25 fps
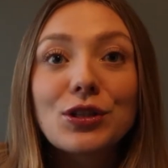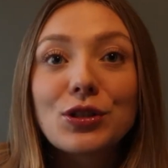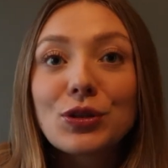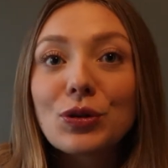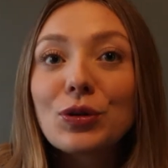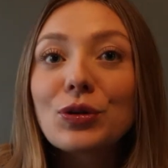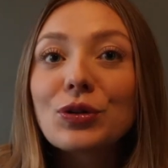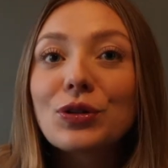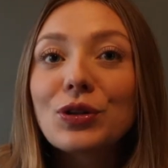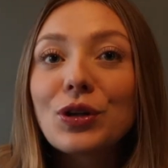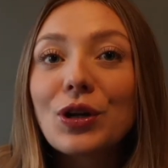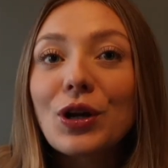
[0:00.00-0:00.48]

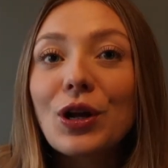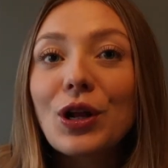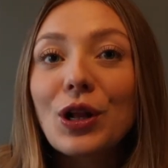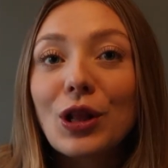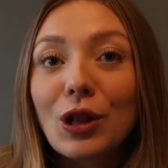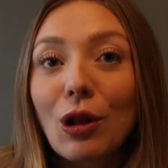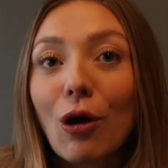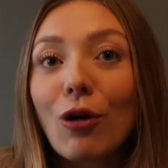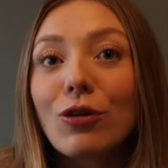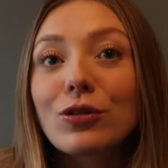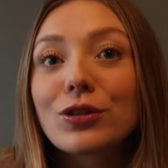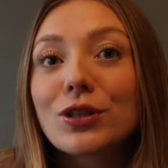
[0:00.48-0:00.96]
done
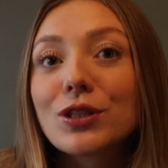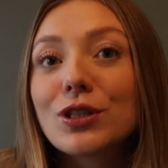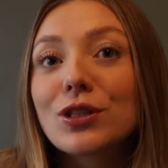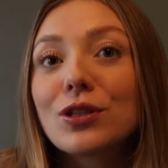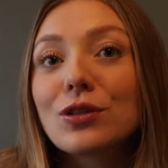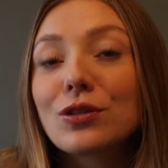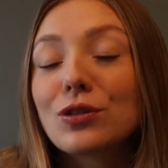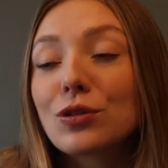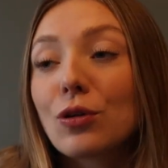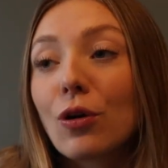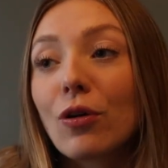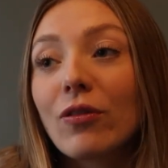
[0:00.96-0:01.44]

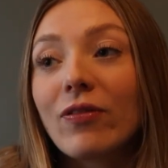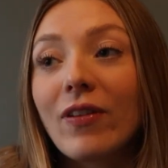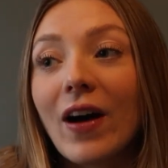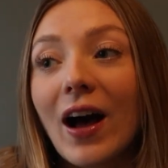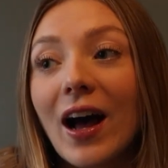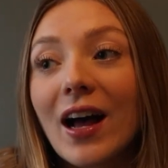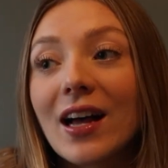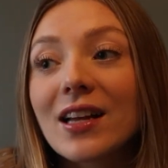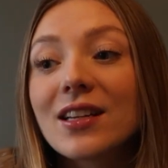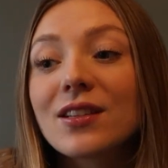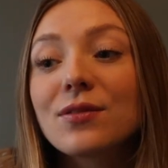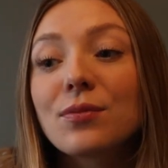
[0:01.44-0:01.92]
lots so
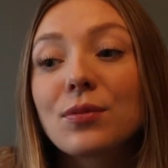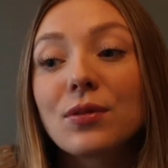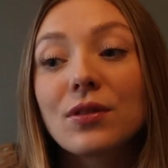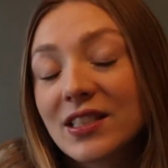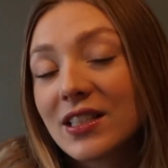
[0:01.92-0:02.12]
far.